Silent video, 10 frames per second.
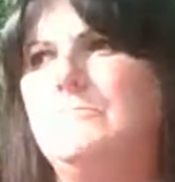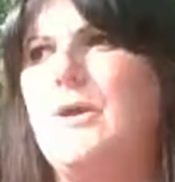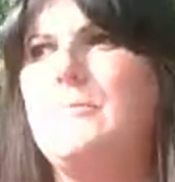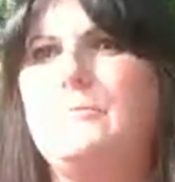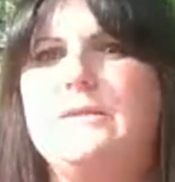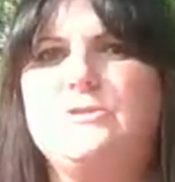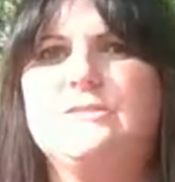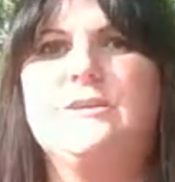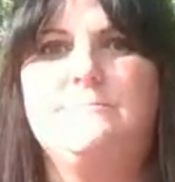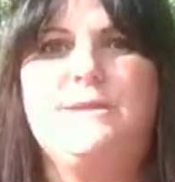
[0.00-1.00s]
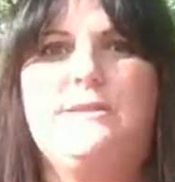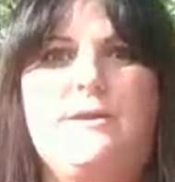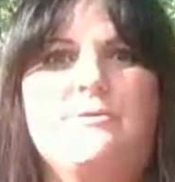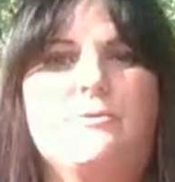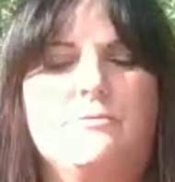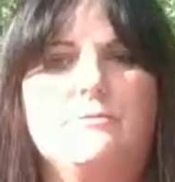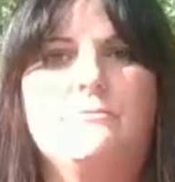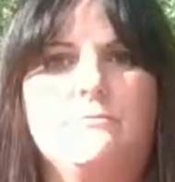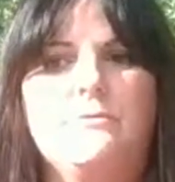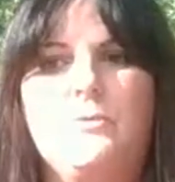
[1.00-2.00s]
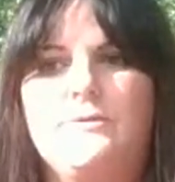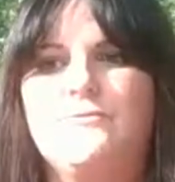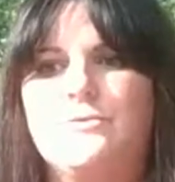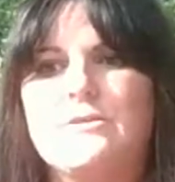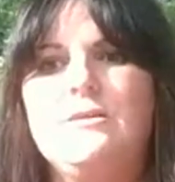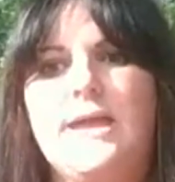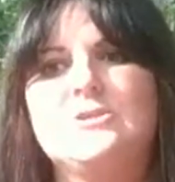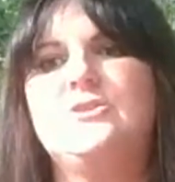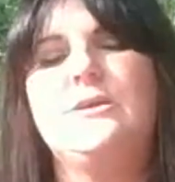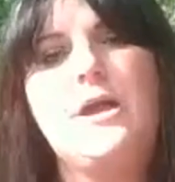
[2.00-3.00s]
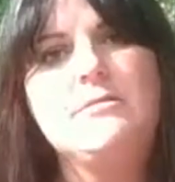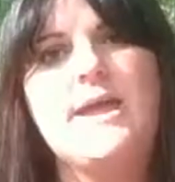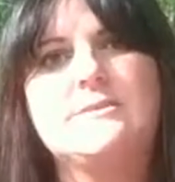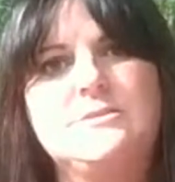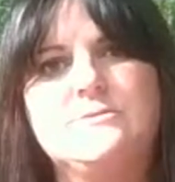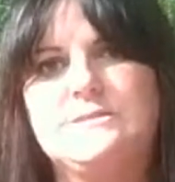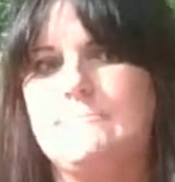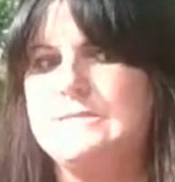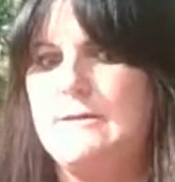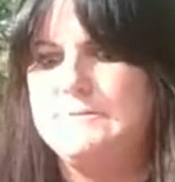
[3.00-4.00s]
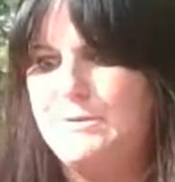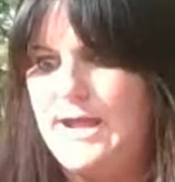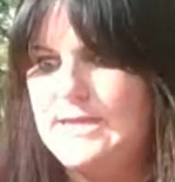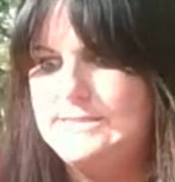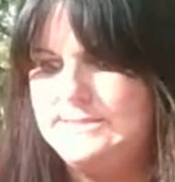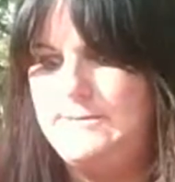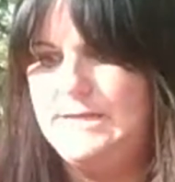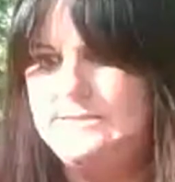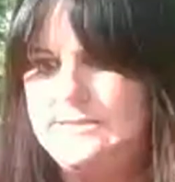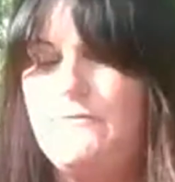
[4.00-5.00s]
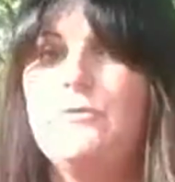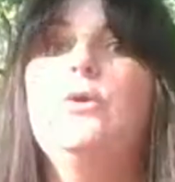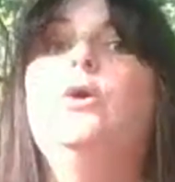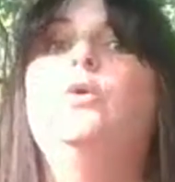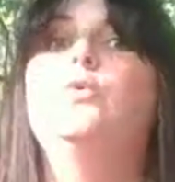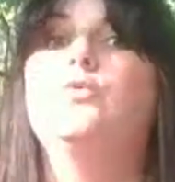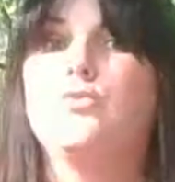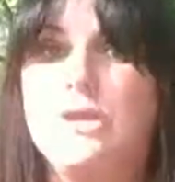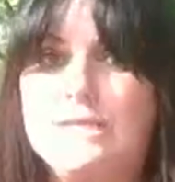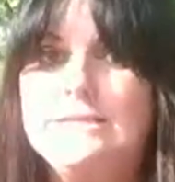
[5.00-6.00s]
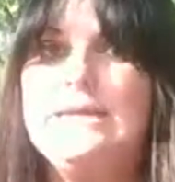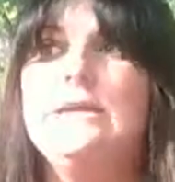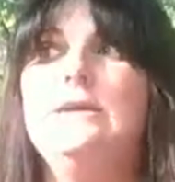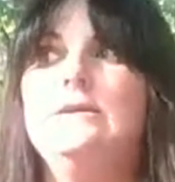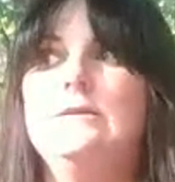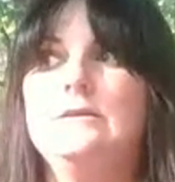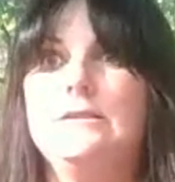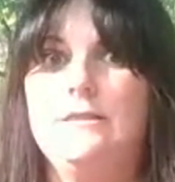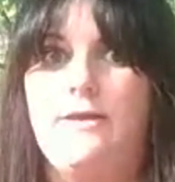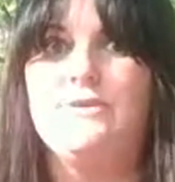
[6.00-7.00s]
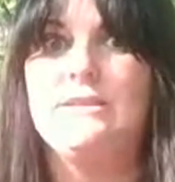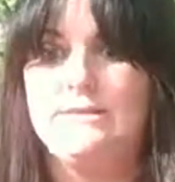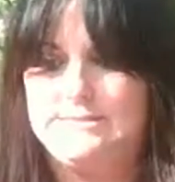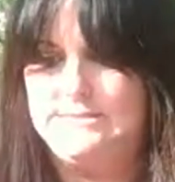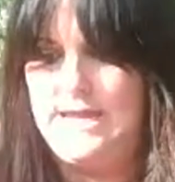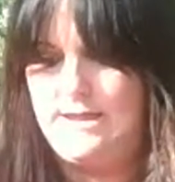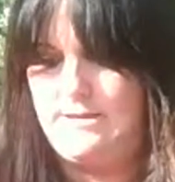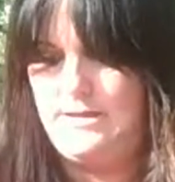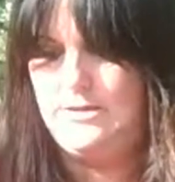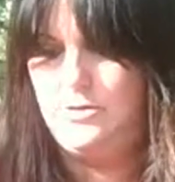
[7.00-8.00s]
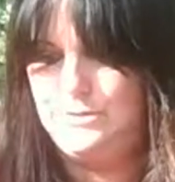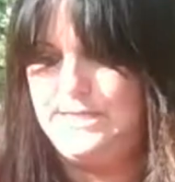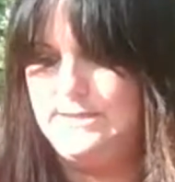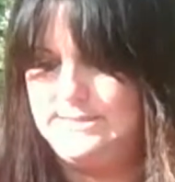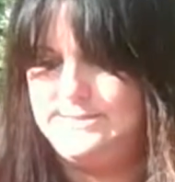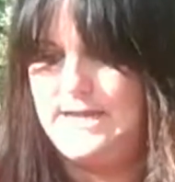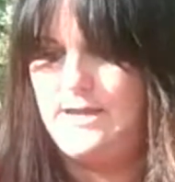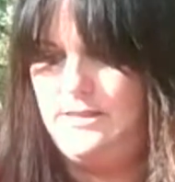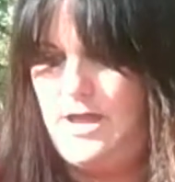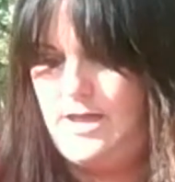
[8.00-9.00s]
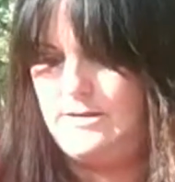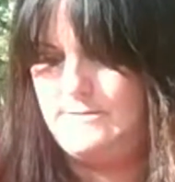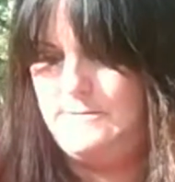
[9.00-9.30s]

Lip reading: probably just going to be another one for the collection that I'll like to use sometimes, but I can see myself really loving this deck and using this deck a lot.